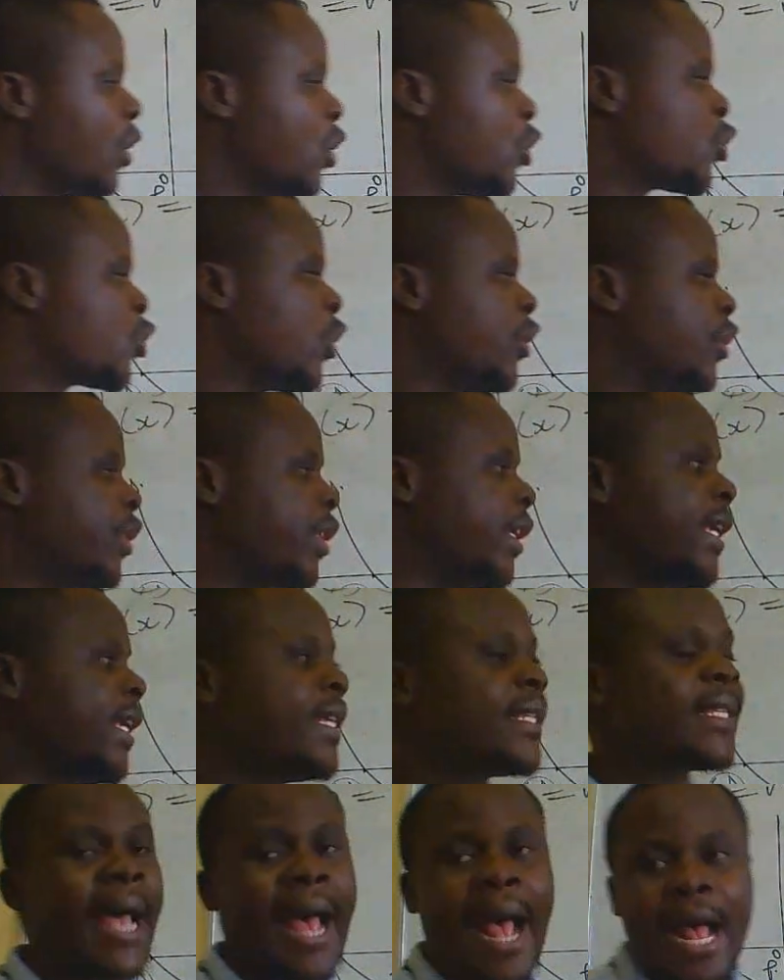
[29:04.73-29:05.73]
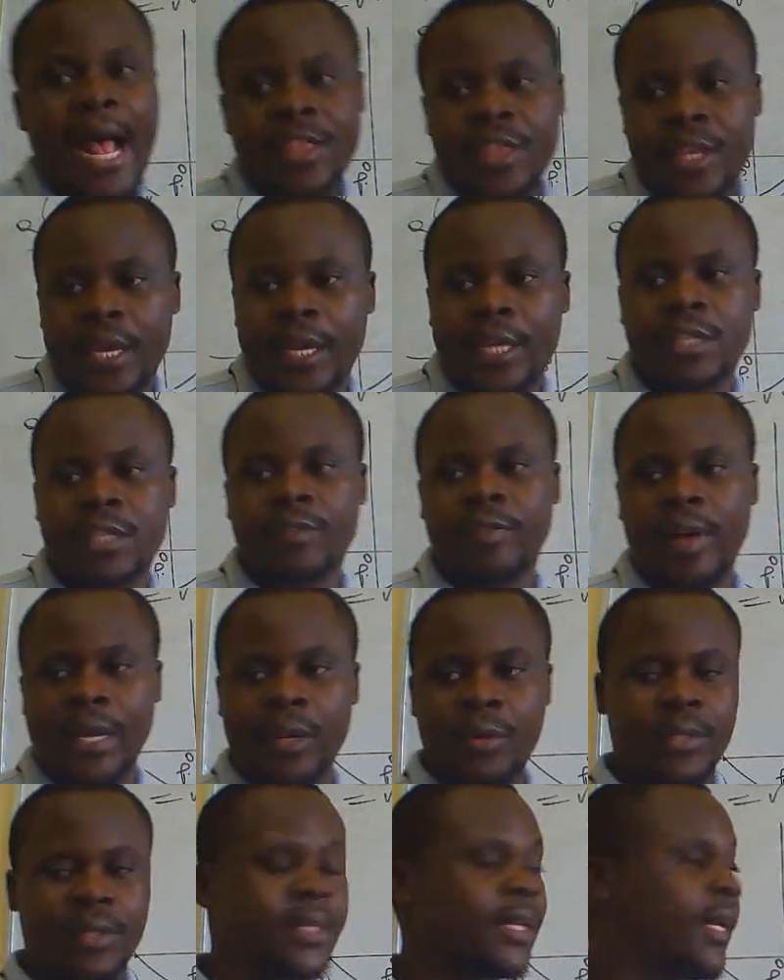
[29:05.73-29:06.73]
So these are the x
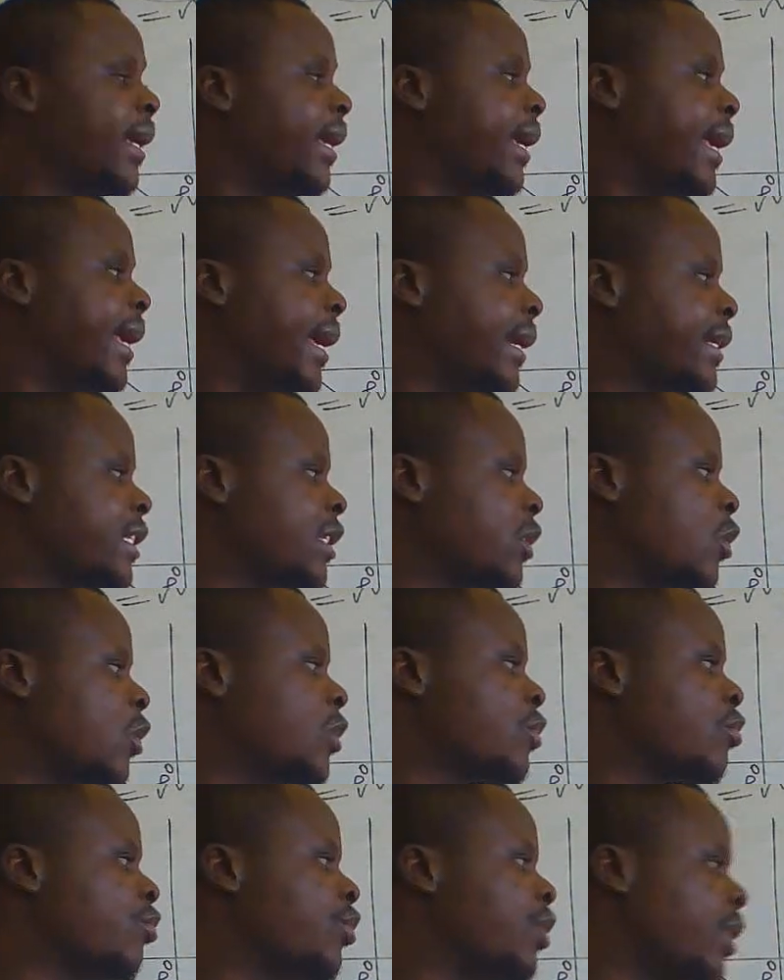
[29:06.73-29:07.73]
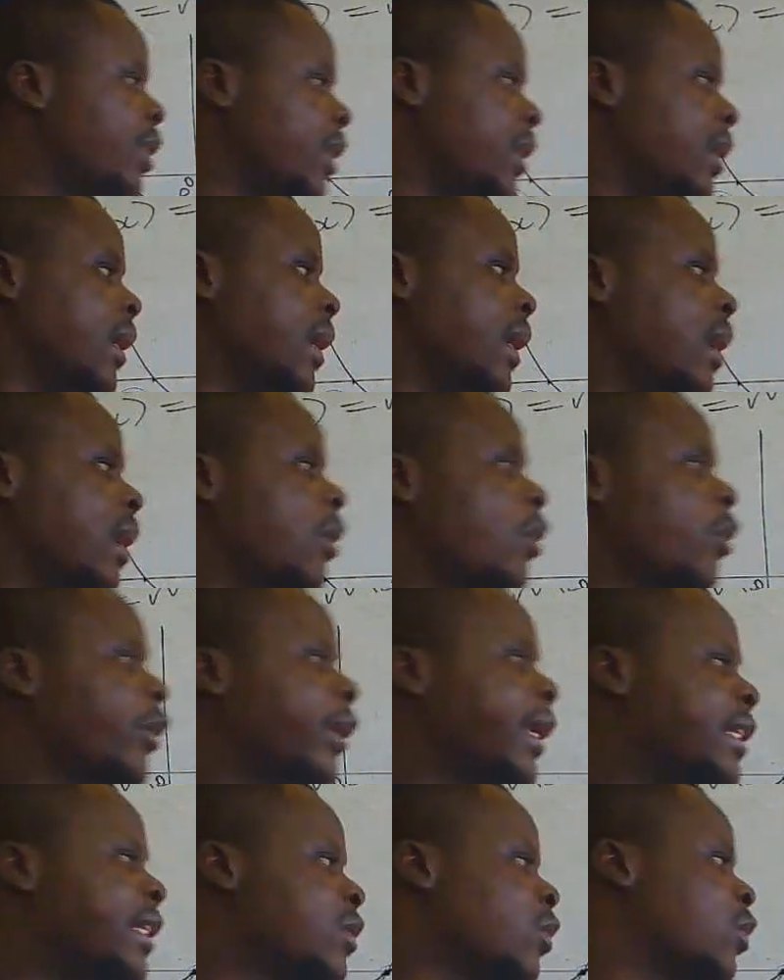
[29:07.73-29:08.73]
values. X is equal to 3 or
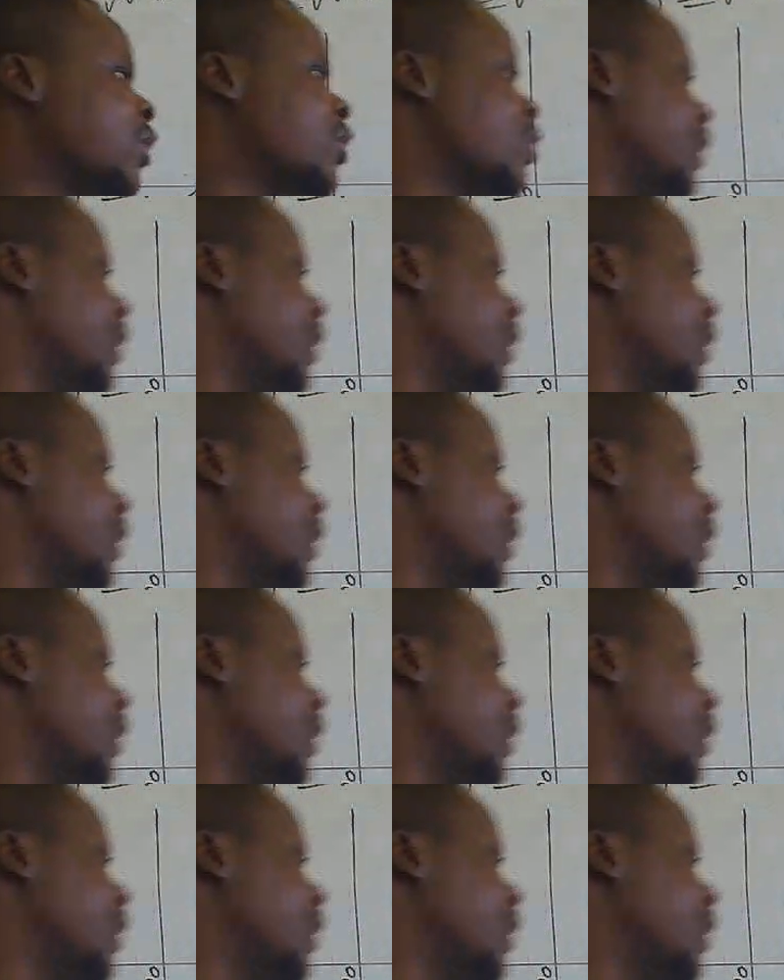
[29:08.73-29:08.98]
x equals to